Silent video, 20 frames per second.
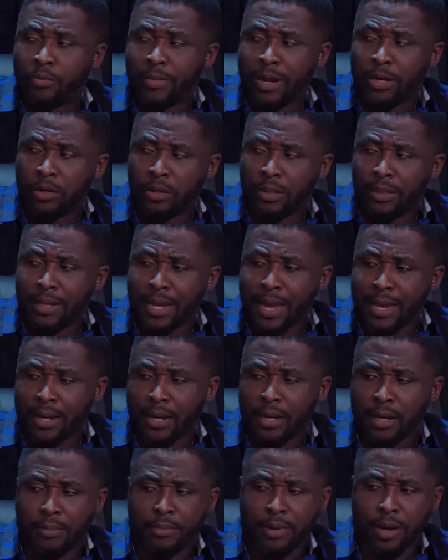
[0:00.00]
we might not like
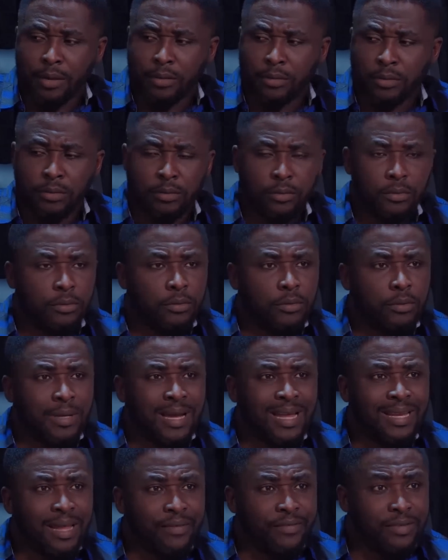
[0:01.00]
her, but
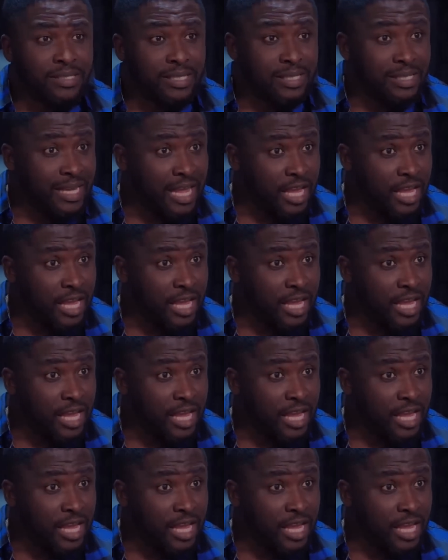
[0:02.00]
her life is in